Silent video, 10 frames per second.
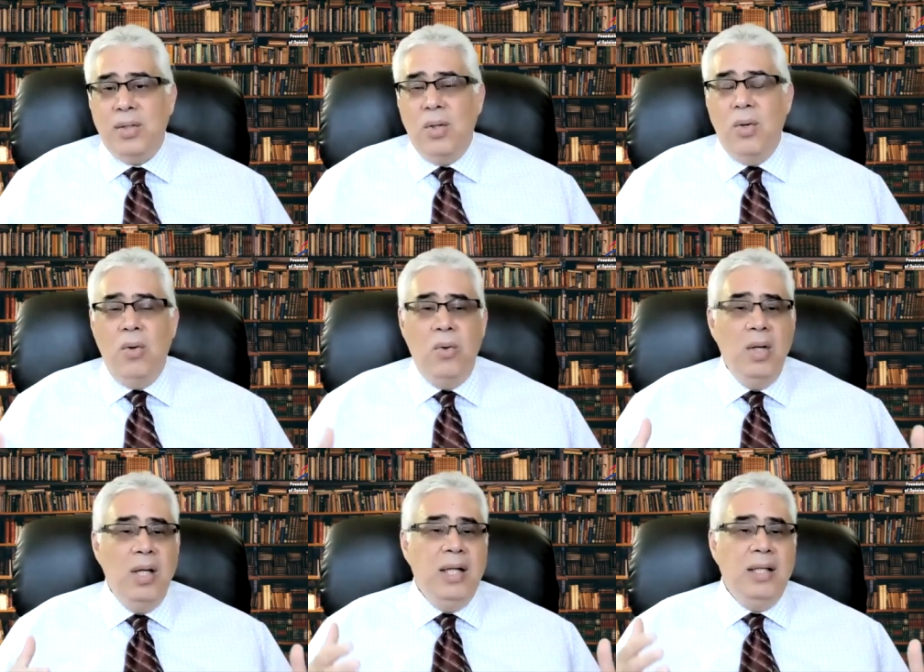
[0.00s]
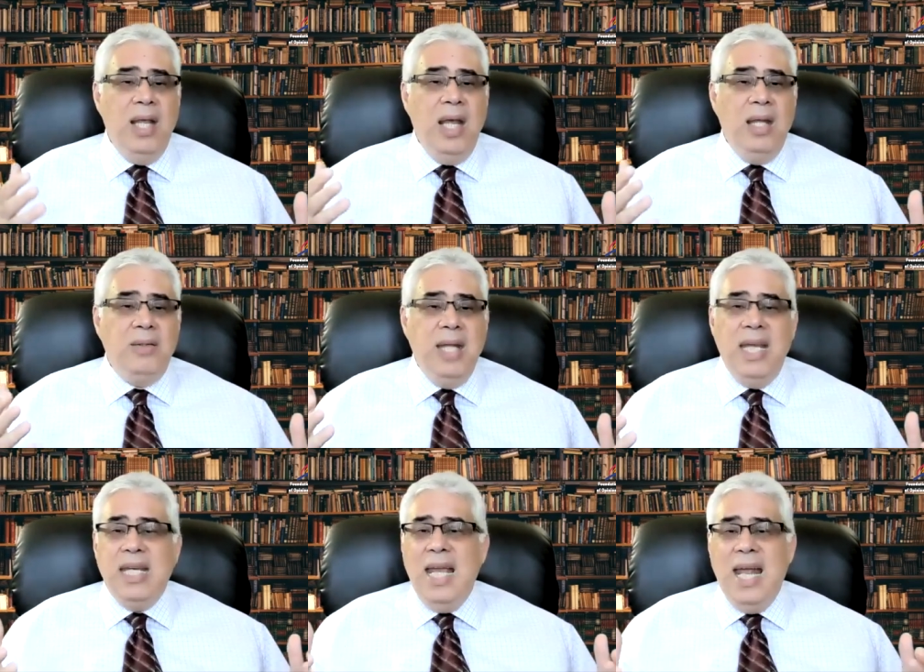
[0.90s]
So they,
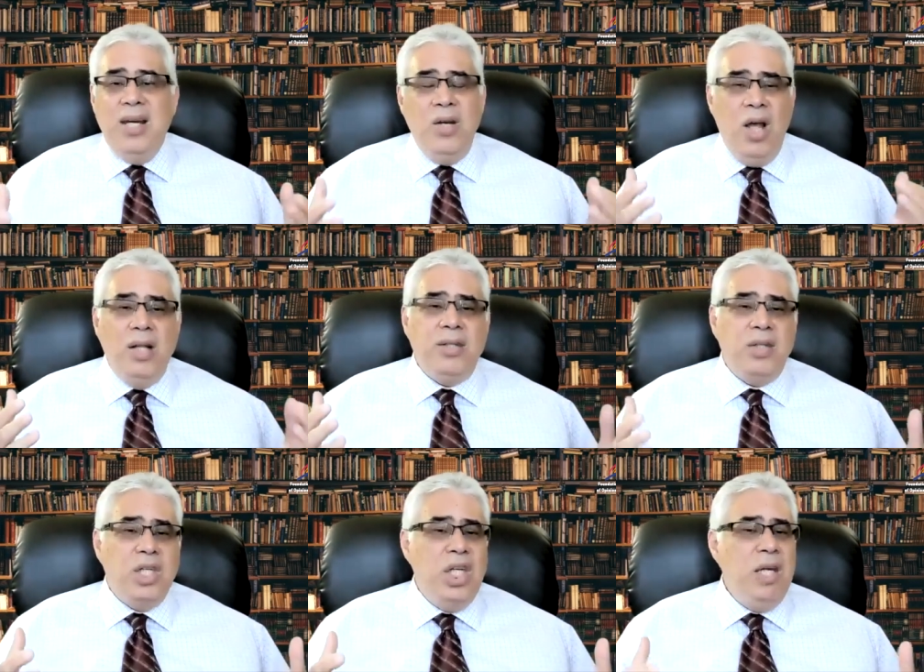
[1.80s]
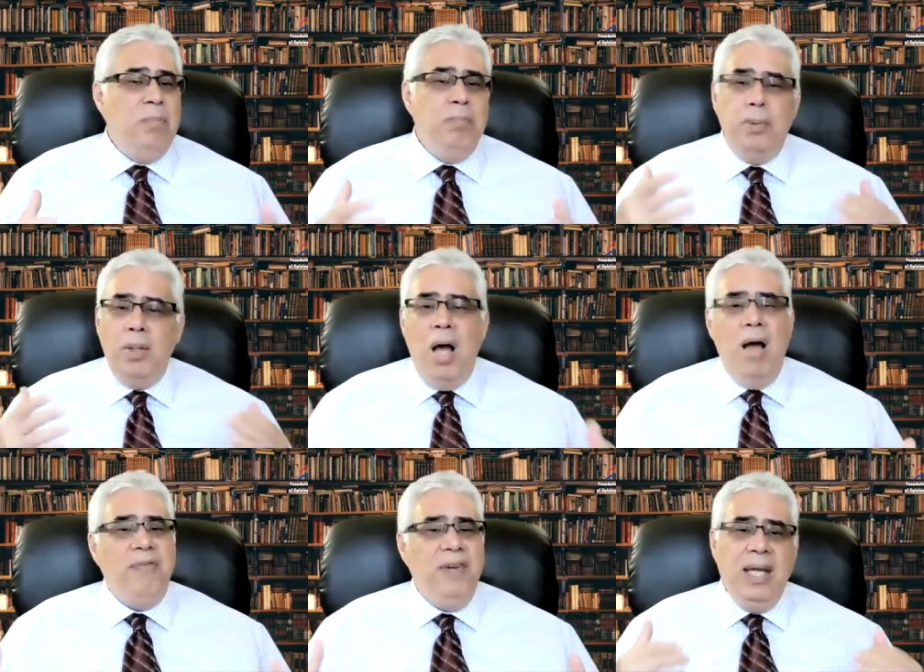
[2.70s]
they cannot keep
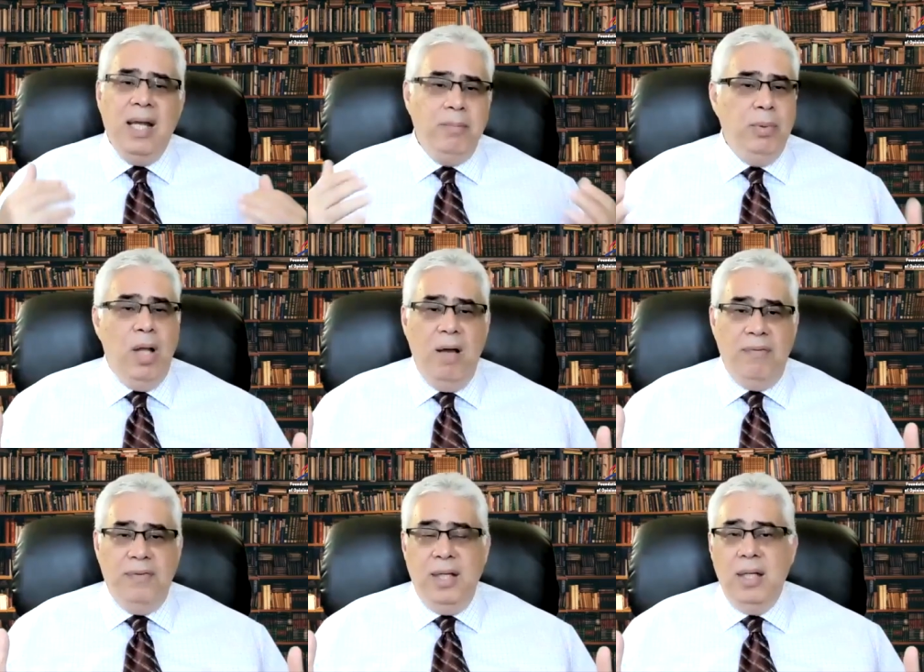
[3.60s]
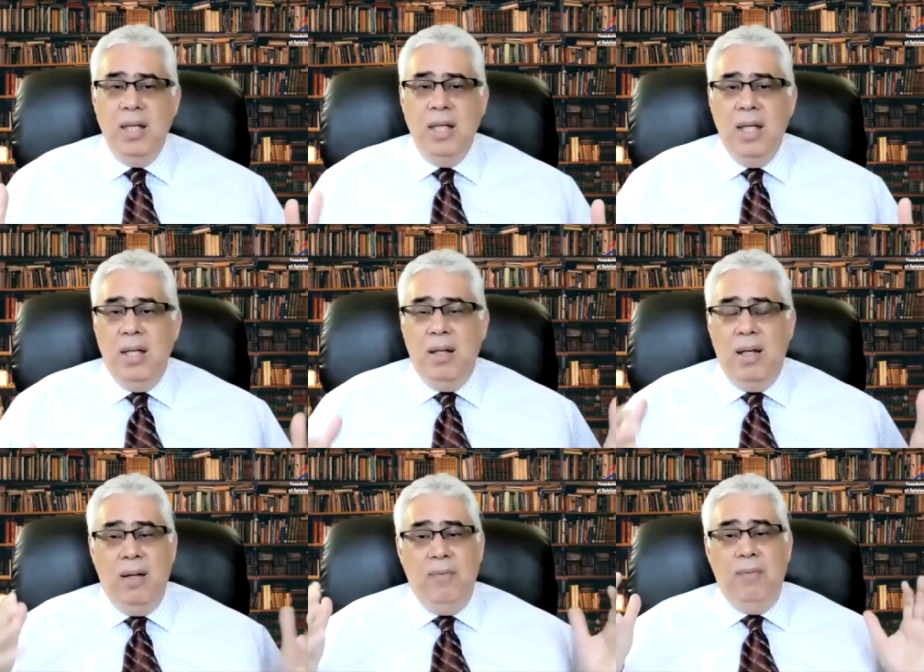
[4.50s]
bluffing and bluffing.
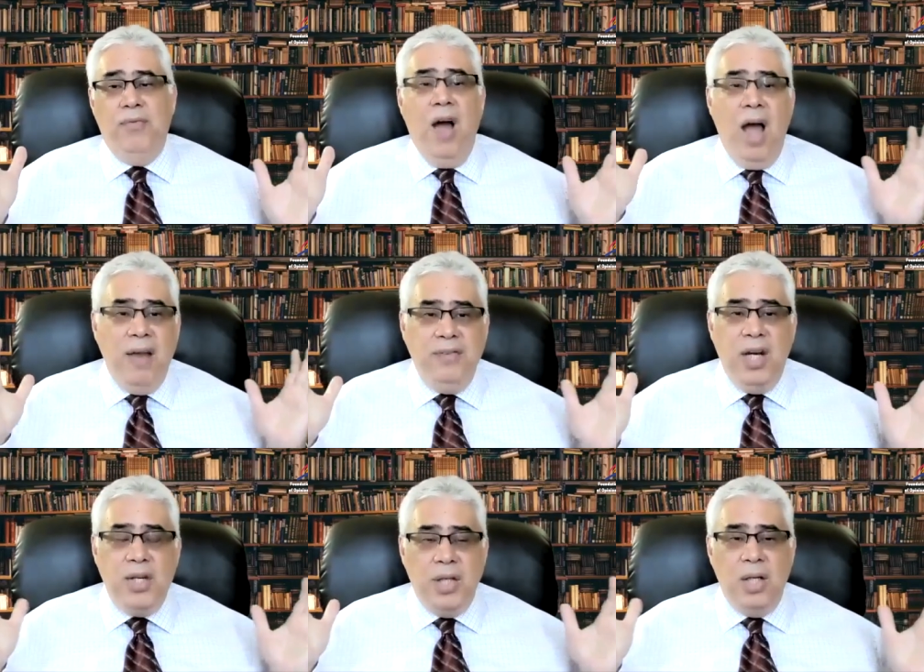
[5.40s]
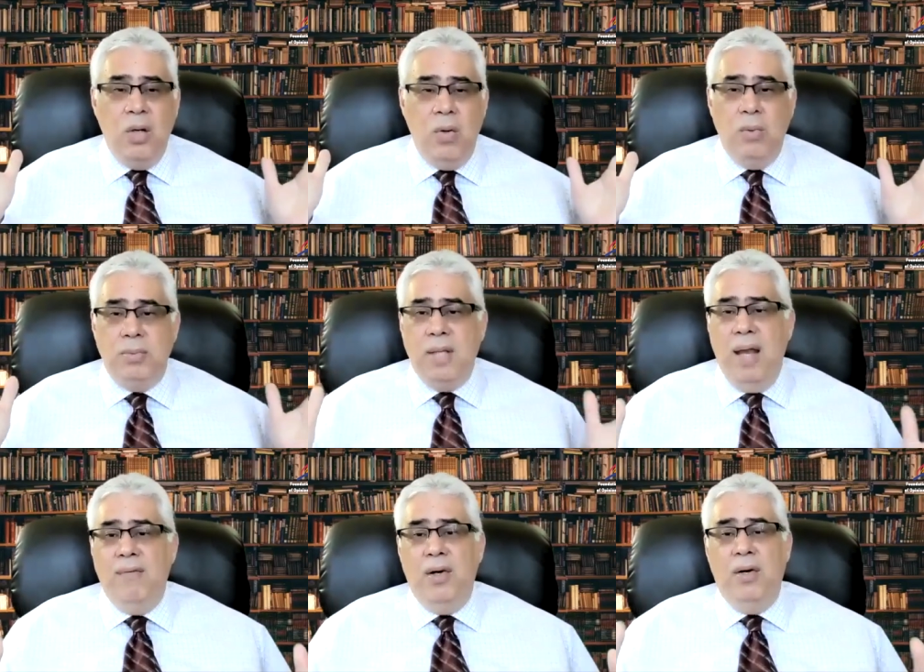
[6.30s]
Uh, five years ago,
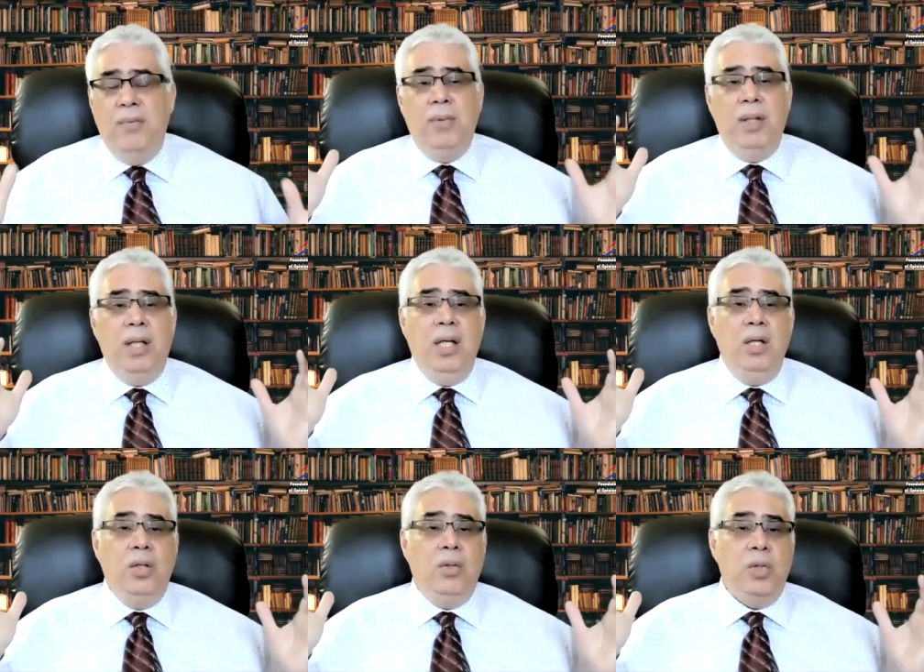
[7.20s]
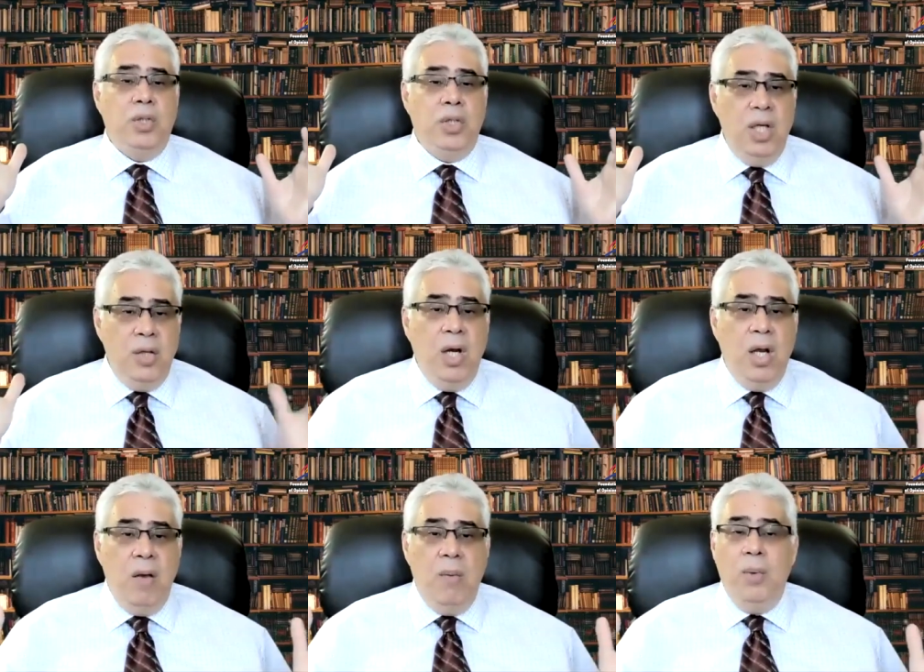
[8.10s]
they were in
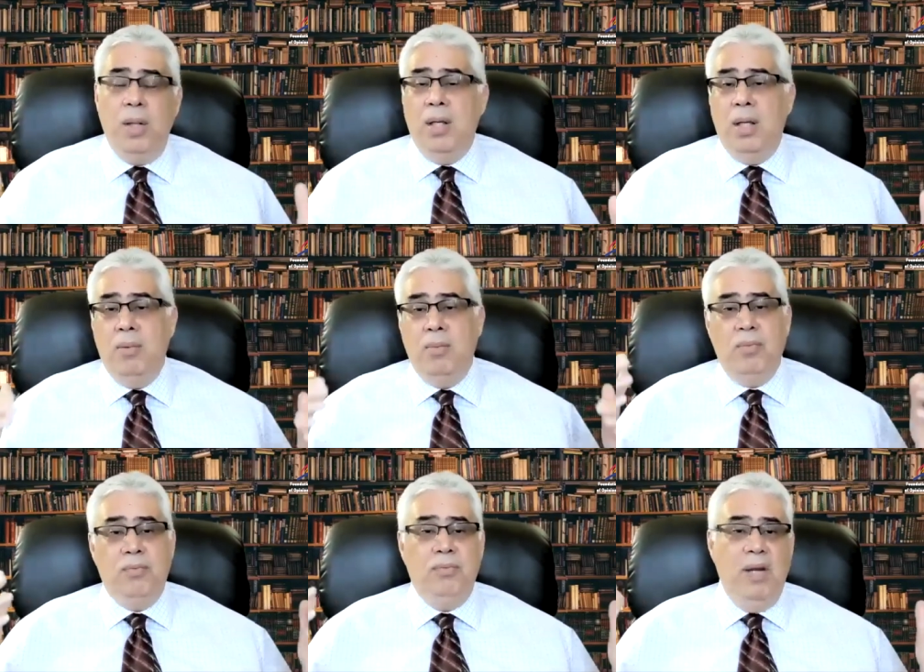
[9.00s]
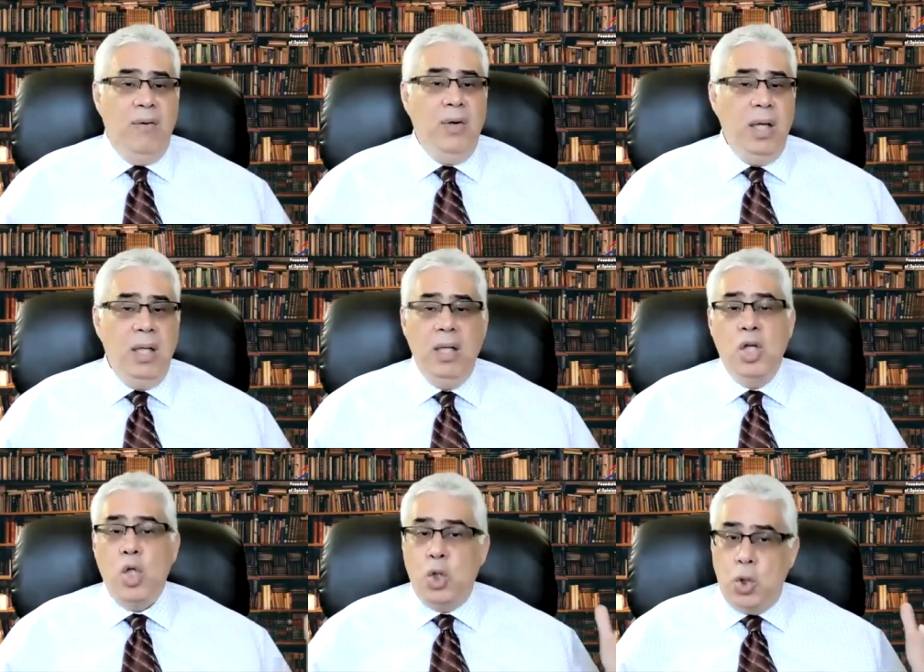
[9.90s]
Syria with a very
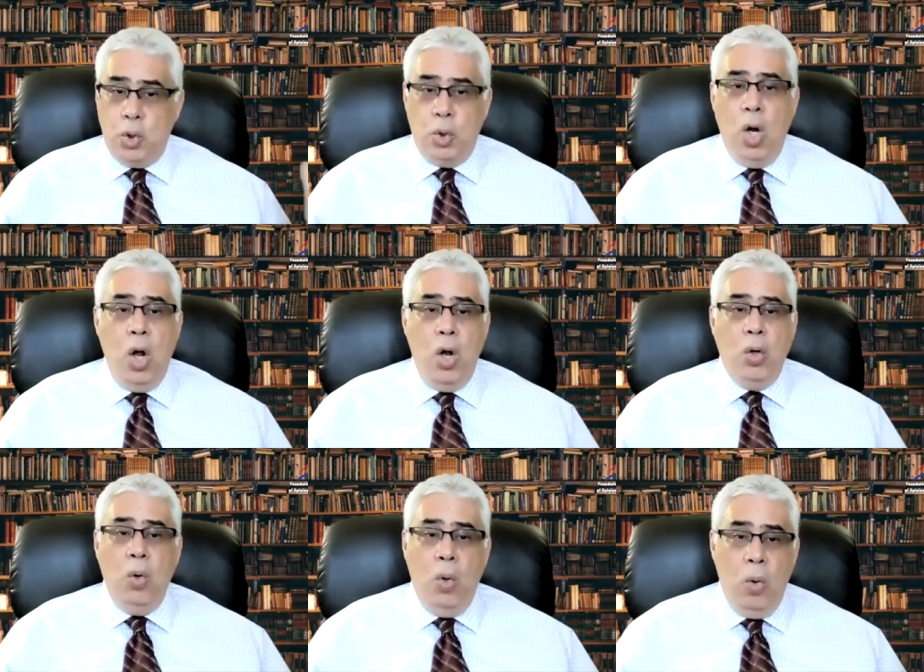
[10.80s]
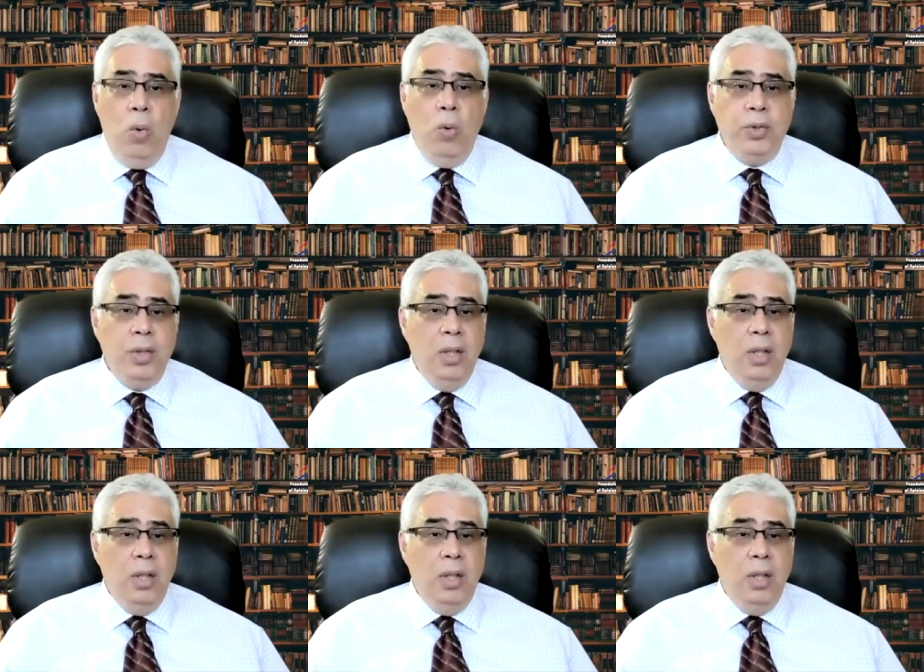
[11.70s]
strong hold